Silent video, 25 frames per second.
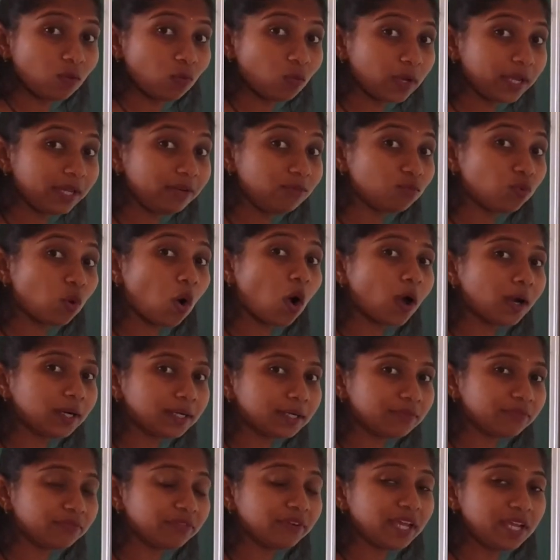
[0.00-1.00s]
In
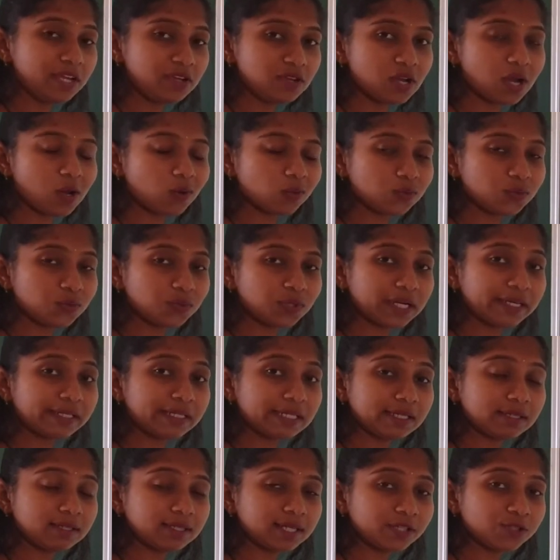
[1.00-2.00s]
what way you have to
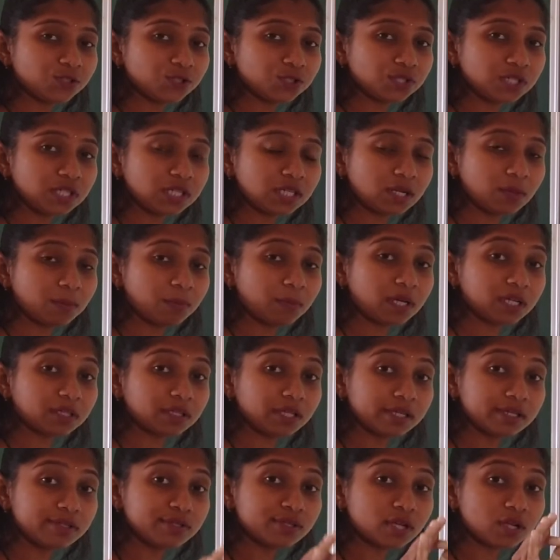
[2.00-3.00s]
write irrational number?
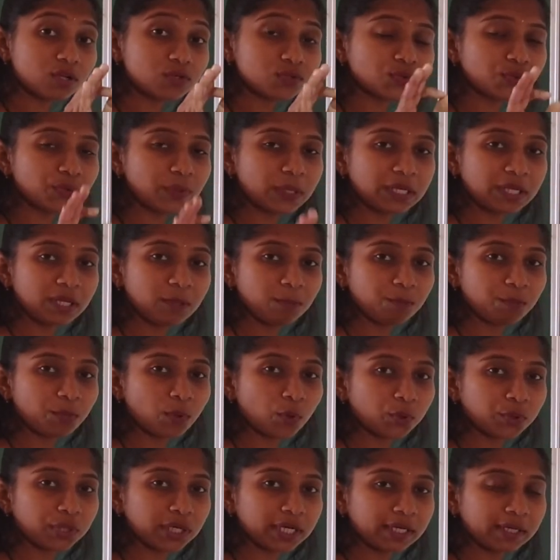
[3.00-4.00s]
That is also very
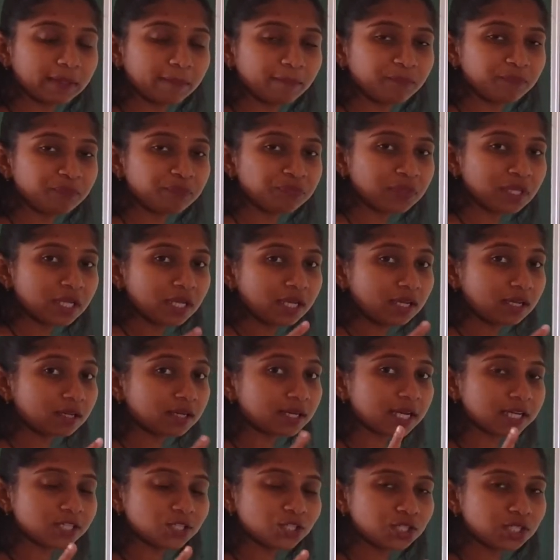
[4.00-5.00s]
important.
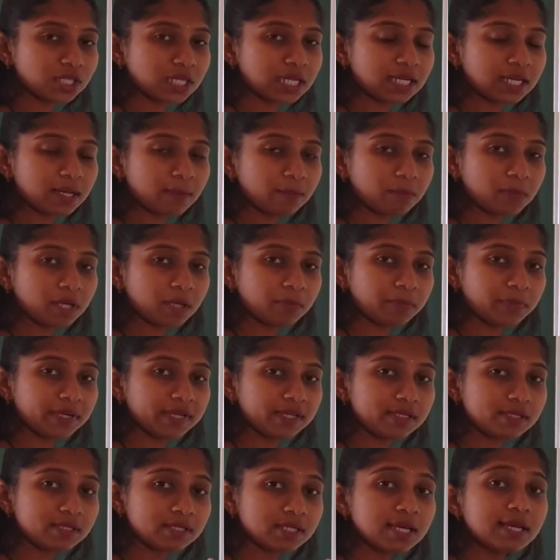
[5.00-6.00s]
Irrational number
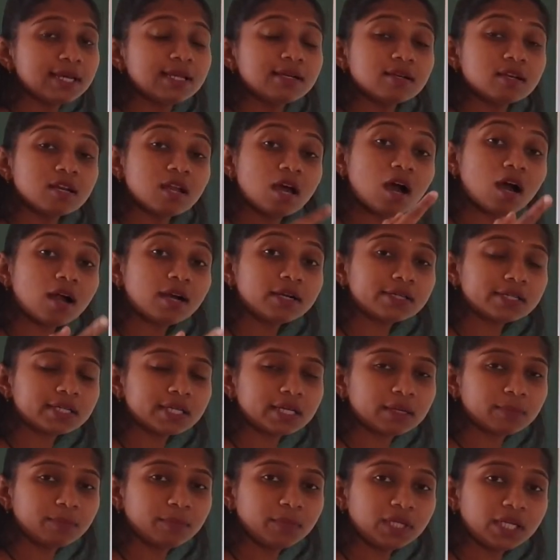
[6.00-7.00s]
means
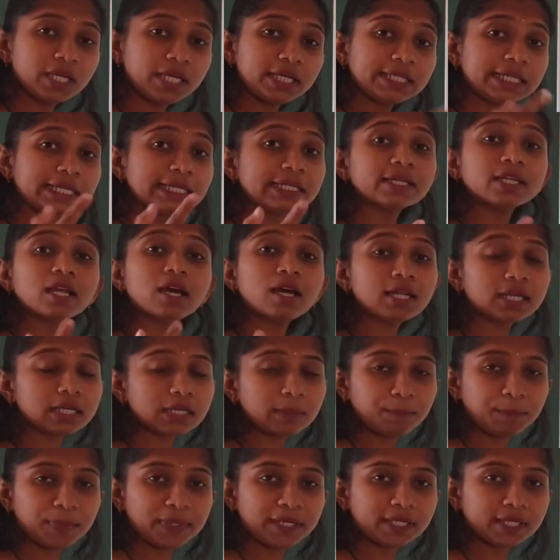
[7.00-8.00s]
non-terminating,
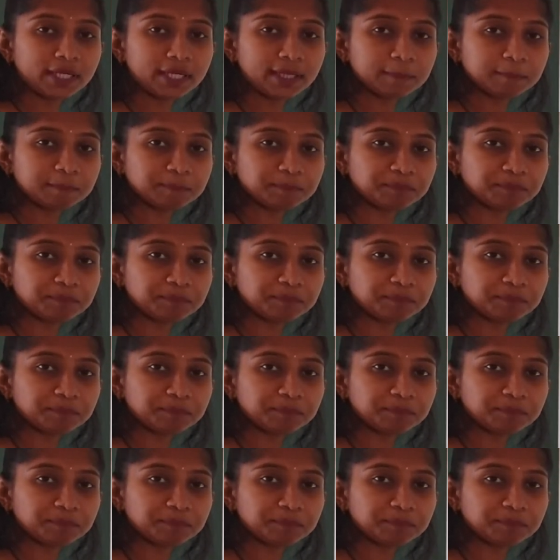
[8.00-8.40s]
non-repeating.